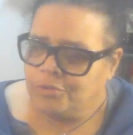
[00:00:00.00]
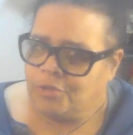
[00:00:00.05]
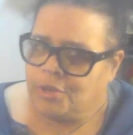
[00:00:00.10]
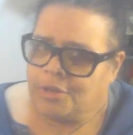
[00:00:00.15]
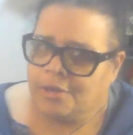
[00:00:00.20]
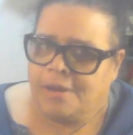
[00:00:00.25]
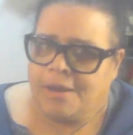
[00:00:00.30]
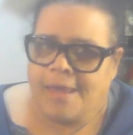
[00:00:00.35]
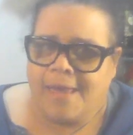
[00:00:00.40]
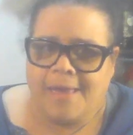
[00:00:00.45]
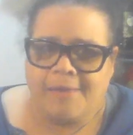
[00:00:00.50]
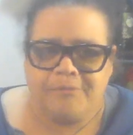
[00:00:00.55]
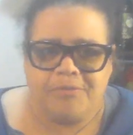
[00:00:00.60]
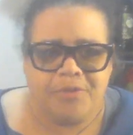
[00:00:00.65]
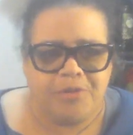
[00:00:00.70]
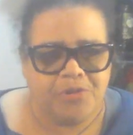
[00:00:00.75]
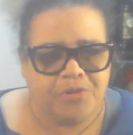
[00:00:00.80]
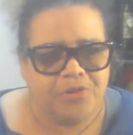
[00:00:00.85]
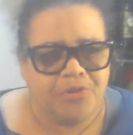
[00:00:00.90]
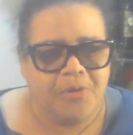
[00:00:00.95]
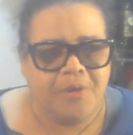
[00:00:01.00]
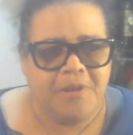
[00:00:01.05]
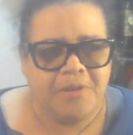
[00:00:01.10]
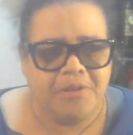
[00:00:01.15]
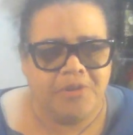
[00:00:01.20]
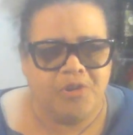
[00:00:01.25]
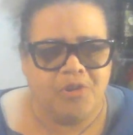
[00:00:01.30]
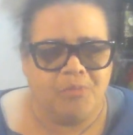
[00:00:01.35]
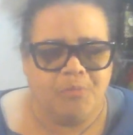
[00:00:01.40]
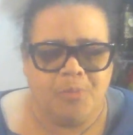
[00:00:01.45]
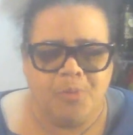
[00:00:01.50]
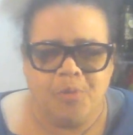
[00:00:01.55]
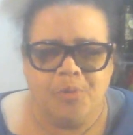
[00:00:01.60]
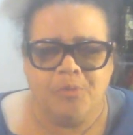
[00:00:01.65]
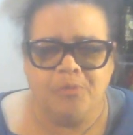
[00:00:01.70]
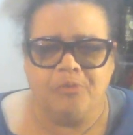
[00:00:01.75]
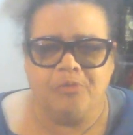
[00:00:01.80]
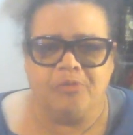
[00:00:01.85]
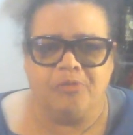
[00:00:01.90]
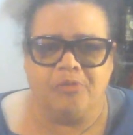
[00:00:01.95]
didn't have the strength to
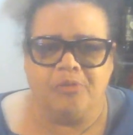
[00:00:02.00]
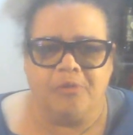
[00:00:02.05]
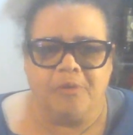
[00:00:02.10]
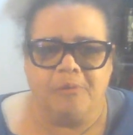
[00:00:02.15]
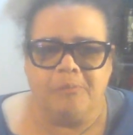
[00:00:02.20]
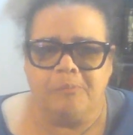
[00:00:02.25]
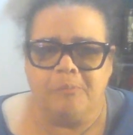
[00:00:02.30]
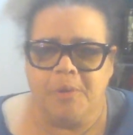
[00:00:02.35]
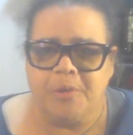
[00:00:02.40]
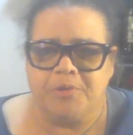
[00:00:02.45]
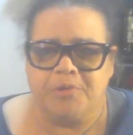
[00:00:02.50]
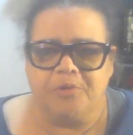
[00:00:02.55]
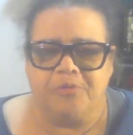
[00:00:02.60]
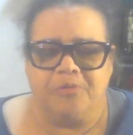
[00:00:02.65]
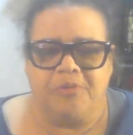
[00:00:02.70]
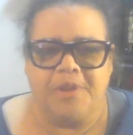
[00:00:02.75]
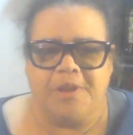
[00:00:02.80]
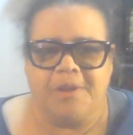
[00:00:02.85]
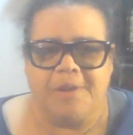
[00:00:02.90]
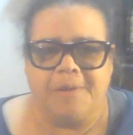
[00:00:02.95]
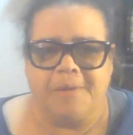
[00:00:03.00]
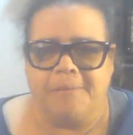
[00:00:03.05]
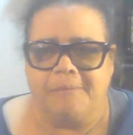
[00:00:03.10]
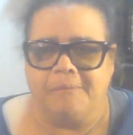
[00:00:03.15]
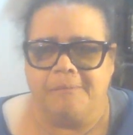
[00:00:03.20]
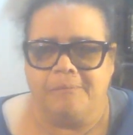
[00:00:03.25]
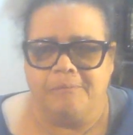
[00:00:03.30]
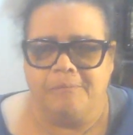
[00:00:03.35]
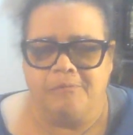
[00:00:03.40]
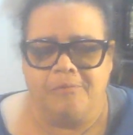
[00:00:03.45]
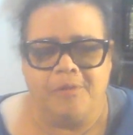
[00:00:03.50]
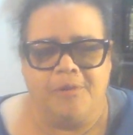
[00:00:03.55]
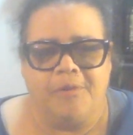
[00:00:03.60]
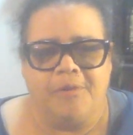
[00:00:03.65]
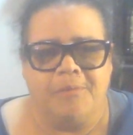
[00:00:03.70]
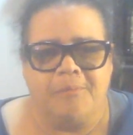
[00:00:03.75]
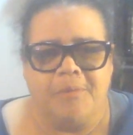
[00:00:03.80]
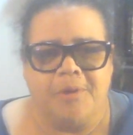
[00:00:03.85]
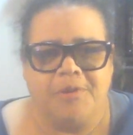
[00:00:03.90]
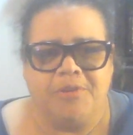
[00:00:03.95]
move much of it
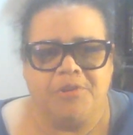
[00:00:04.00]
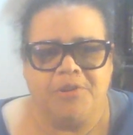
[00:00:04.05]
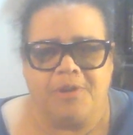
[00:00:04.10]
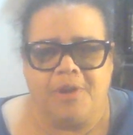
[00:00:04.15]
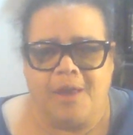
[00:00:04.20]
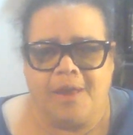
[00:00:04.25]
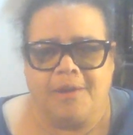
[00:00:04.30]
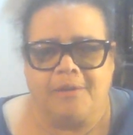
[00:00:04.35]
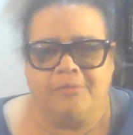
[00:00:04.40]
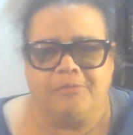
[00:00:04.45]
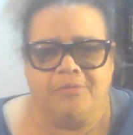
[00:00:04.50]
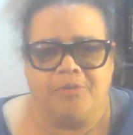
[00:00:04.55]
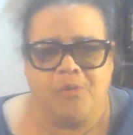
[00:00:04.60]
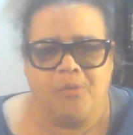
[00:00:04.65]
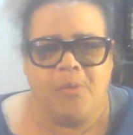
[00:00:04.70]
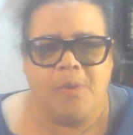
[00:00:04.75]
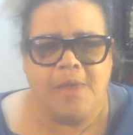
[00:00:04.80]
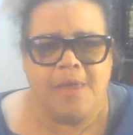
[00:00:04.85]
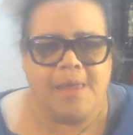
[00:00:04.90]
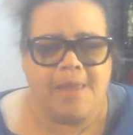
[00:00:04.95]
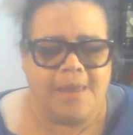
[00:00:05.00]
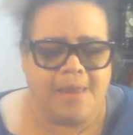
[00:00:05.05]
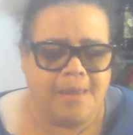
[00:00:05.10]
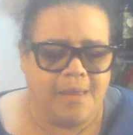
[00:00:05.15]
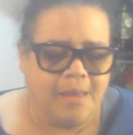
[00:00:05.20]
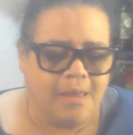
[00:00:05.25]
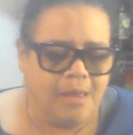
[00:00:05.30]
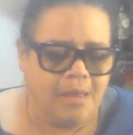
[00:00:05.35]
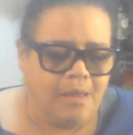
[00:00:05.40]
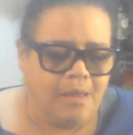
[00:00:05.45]
very much out of the way.